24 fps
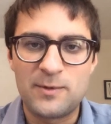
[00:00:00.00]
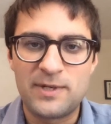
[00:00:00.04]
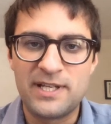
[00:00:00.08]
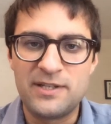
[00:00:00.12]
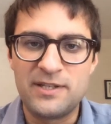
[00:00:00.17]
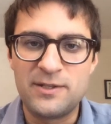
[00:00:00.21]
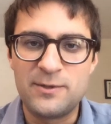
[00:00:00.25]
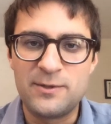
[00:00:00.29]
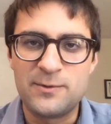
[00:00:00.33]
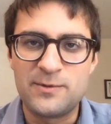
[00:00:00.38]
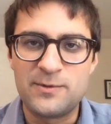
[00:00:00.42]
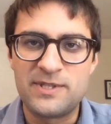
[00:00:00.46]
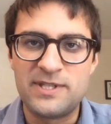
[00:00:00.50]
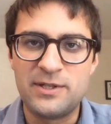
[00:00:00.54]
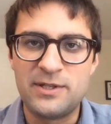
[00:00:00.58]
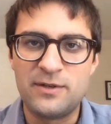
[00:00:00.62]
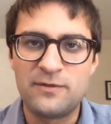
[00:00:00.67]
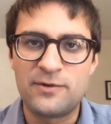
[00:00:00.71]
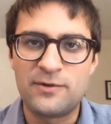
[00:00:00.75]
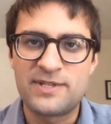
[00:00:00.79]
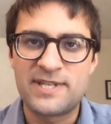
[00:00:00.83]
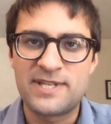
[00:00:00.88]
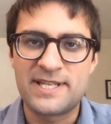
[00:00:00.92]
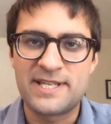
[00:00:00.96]
as a lab to
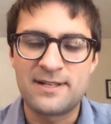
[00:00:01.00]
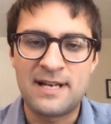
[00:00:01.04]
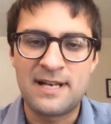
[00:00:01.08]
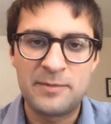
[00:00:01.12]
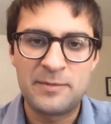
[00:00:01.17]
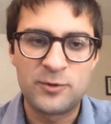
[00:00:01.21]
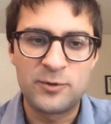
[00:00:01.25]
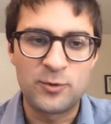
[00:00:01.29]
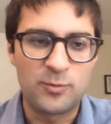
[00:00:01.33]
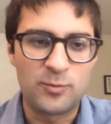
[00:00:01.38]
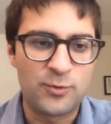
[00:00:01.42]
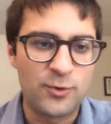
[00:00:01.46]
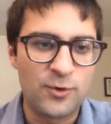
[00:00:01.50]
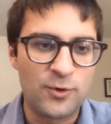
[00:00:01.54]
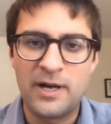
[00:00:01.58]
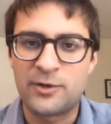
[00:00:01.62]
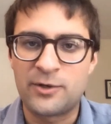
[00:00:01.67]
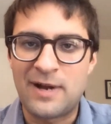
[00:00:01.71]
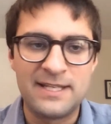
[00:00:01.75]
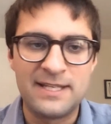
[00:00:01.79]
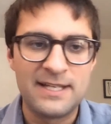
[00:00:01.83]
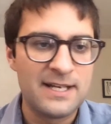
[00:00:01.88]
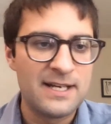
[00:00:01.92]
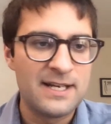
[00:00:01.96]
probe
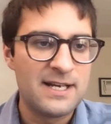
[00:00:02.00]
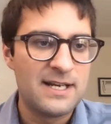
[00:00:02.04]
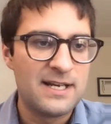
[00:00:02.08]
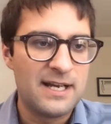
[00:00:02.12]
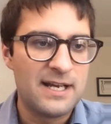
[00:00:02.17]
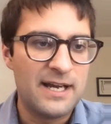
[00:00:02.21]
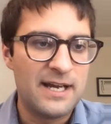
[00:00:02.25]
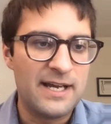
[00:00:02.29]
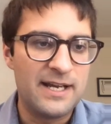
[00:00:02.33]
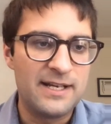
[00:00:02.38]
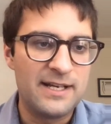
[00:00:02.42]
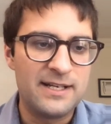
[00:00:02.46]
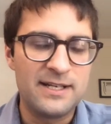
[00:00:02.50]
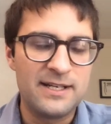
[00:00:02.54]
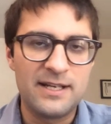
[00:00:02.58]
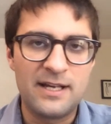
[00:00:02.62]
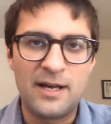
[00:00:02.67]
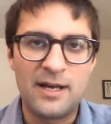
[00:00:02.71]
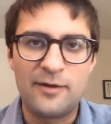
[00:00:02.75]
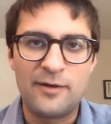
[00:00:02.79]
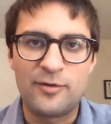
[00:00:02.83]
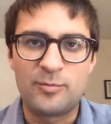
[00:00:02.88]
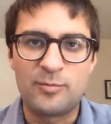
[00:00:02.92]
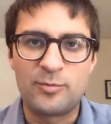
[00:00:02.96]
gravity.
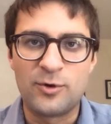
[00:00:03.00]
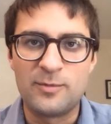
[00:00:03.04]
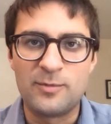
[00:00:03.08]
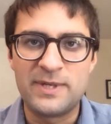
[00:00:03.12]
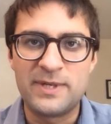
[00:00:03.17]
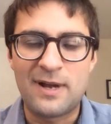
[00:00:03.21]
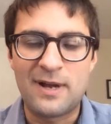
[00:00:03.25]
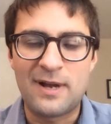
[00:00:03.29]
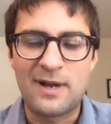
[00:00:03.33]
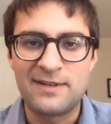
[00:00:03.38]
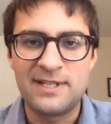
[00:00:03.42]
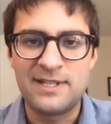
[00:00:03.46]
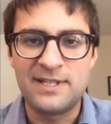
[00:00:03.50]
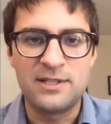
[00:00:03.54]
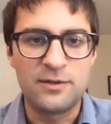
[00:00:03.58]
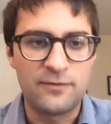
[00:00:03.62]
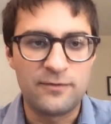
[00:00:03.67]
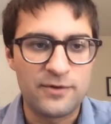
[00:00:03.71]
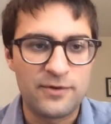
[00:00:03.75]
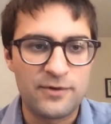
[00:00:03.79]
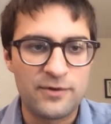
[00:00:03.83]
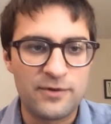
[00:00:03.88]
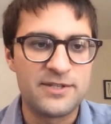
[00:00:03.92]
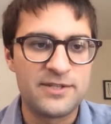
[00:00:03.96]
And for probing gravity,
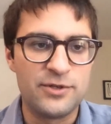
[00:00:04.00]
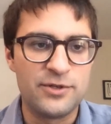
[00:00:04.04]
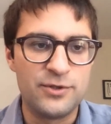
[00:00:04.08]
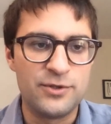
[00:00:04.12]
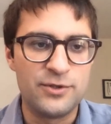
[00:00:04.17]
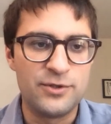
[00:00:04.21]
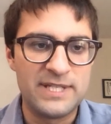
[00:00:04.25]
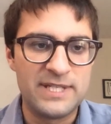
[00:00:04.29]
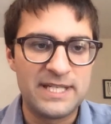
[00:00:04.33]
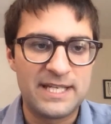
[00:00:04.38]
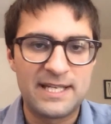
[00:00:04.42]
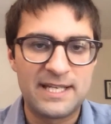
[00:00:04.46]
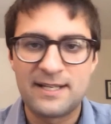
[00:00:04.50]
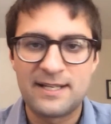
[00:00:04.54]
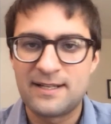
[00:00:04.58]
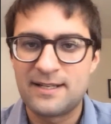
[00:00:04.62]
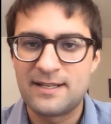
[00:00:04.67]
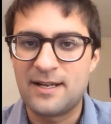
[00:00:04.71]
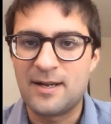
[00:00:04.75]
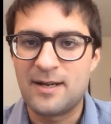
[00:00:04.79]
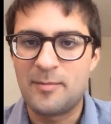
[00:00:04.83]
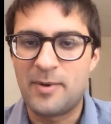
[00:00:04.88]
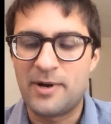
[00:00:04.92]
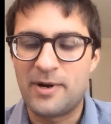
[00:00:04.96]
the universe is a
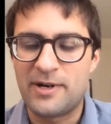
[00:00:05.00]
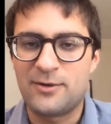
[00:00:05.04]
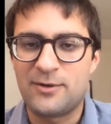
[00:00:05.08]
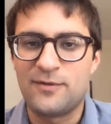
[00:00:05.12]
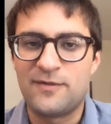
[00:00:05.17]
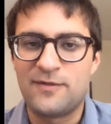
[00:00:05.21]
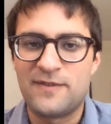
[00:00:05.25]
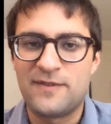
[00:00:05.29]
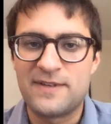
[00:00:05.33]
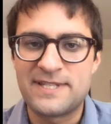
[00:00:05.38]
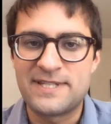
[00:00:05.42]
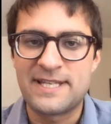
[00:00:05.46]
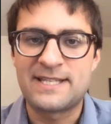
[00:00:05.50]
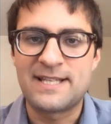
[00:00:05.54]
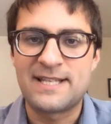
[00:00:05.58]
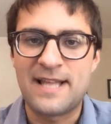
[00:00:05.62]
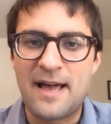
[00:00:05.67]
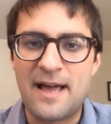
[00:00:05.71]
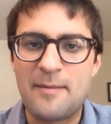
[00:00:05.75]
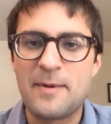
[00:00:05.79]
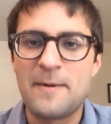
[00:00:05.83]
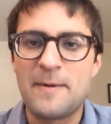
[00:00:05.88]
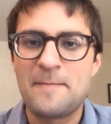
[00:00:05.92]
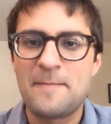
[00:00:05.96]
unique particle
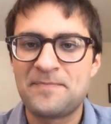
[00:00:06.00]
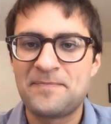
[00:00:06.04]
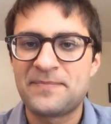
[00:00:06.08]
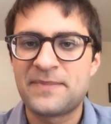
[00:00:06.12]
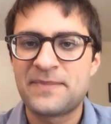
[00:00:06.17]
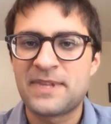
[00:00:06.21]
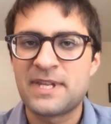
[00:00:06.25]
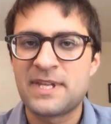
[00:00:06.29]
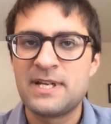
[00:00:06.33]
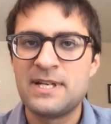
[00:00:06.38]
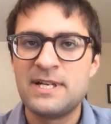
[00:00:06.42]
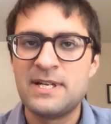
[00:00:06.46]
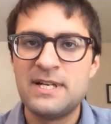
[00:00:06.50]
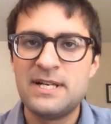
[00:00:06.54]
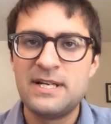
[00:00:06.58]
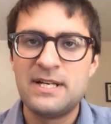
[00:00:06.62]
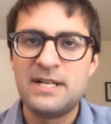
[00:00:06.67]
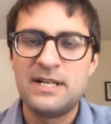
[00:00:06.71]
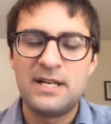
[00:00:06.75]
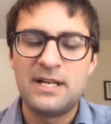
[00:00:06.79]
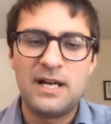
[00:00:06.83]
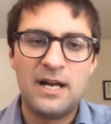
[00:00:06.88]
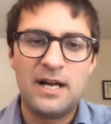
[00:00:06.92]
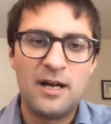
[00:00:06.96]
physics lab.
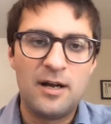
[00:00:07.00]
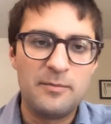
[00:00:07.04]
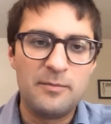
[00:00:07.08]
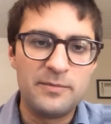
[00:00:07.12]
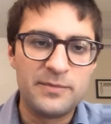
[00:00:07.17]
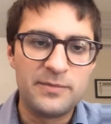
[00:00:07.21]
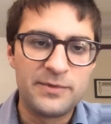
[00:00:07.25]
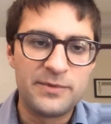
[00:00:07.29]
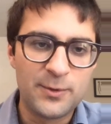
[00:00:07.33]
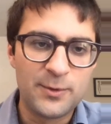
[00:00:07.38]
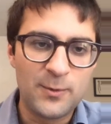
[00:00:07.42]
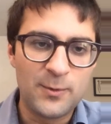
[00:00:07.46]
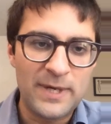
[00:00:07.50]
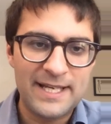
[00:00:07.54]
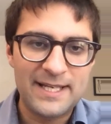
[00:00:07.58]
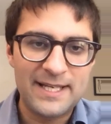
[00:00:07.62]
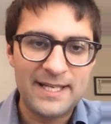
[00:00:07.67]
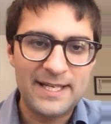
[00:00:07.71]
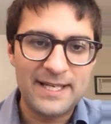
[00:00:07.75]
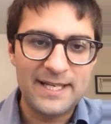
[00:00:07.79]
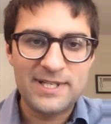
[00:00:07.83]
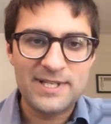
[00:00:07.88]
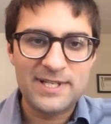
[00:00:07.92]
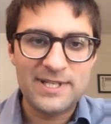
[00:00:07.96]
The
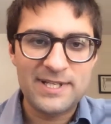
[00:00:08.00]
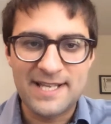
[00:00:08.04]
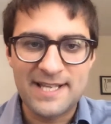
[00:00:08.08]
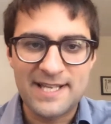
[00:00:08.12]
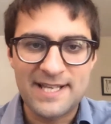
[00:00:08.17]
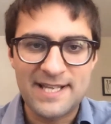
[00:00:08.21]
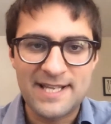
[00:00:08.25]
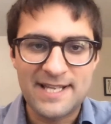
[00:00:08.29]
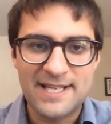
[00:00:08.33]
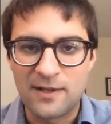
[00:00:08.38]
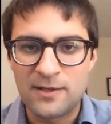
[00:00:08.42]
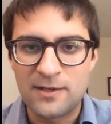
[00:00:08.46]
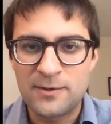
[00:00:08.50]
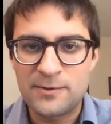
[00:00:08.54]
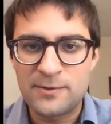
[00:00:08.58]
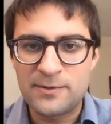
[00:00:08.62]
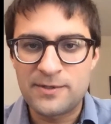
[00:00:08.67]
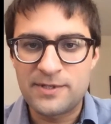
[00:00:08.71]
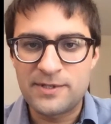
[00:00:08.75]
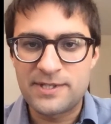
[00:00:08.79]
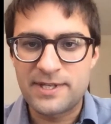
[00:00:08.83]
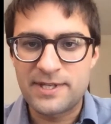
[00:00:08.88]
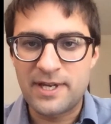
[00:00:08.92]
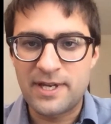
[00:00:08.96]
way it works is as
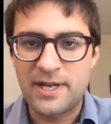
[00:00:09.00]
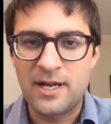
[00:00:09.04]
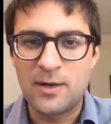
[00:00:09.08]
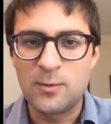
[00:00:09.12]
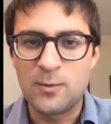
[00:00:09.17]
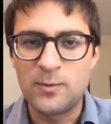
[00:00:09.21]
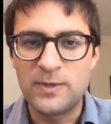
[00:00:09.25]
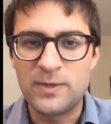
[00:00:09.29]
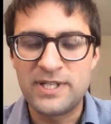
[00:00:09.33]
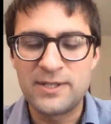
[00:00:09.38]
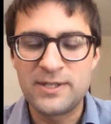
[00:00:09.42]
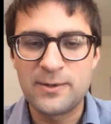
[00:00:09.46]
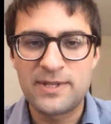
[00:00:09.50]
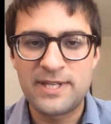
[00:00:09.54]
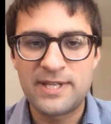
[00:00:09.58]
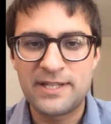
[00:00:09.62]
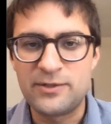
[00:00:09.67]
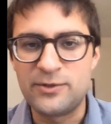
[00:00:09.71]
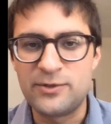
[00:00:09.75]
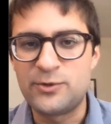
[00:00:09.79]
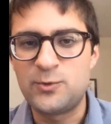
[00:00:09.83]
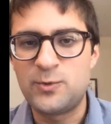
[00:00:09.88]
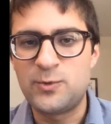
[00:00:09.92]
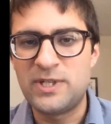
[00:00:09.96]
follows. We know
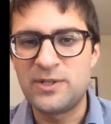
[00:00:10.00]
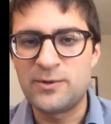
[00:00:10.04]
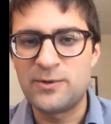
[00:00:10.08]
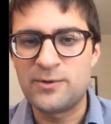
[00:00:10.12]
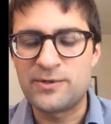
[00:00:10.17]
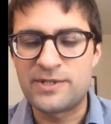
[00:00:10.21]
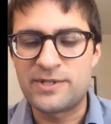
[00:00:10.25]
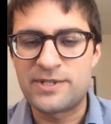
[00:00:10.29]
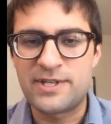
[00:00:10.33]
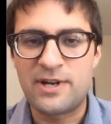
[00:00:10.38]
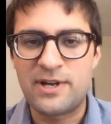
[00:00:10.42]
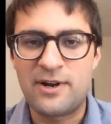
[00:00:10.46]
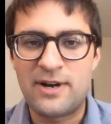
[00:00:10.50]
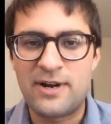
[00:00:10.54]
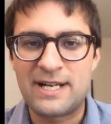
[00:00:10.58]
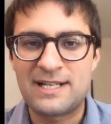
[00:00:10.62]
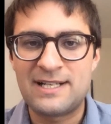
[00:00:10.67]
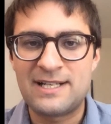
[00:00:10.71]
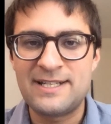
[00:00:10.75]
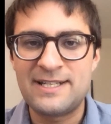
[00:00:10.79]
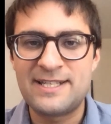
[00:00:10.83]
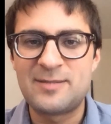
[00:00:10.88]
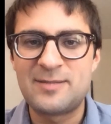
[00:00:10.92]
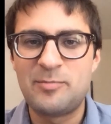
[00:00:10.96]
that neutrinos are
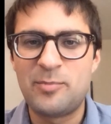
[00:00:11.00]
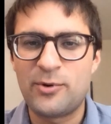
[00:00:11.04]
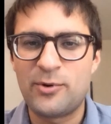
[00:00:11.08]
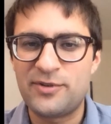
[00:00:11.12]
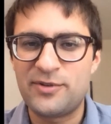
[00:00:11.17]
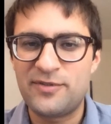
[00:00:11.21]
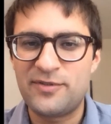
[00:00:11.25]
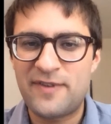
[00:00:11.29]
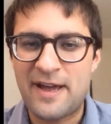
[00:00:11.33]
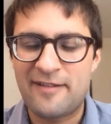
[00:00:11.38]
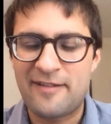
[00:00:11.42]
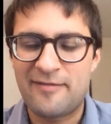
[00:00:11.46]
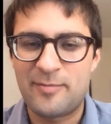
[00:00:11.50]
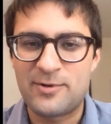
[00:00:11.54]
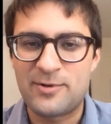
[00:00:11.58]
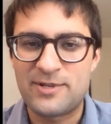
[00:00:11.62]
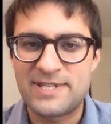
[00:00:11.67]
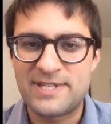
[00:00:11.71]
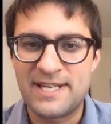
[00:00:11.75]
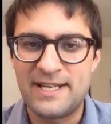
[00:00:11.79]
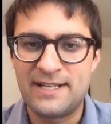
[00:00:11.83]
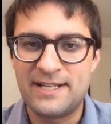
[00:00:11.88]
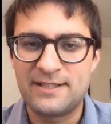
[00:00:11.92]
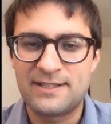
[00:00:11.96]
at least
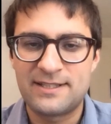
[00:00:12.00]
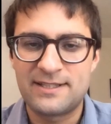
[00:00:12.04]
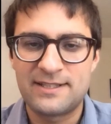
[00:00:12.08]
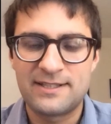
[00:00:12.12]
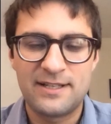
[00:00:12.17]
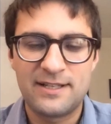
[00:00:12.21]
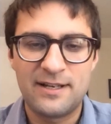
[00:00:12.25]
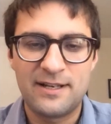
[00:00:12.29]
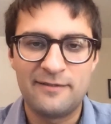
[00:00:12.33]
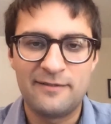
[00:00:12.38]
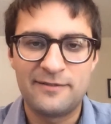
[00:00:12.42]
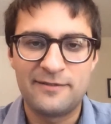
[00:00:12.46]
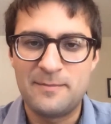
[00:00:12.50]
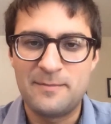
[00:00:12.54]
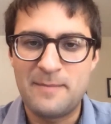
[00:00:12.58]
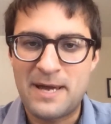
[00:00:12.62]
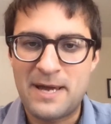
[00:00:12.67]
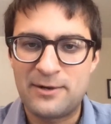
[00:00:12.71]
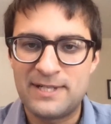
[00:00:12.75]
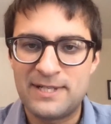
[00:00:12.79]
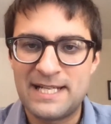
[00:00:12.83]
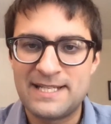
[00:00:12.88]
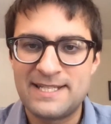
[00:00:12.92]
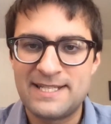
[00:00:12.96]
0.5% of the
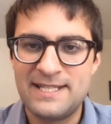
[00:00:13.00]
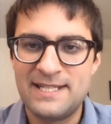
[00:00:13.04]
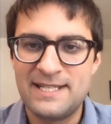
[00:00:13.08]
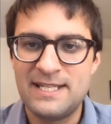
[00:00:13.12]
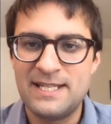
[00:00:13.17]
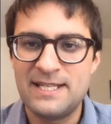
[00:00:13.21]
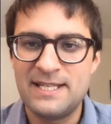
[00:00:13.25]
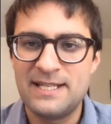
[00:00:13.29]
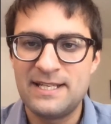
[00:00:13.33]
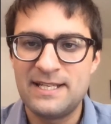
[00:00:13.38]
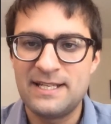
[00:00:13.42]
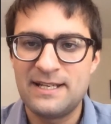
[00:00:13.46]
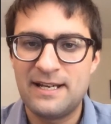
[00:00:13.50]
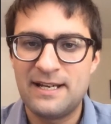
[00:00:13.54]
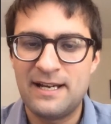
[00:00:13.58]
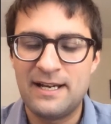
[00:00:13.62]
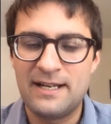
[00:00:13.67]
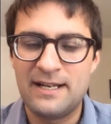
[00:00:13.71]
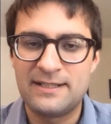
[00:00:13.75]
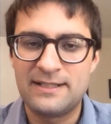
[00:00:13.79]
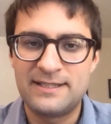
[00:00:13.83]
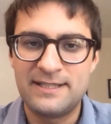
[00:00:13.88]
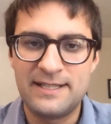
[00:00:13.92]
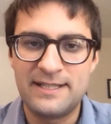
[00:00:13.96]
matter density
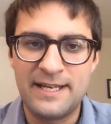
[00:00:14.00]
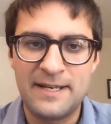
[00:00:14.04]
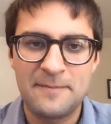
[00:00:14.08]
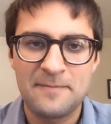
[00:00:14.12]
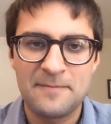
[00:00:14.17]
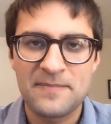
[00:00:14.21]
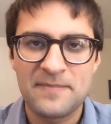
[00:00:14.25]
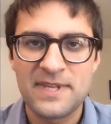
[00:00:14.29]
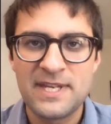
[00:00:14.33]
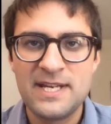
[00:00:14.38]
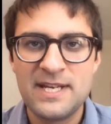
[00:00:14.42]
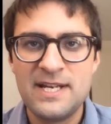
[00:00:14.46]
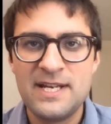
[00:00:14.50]
today.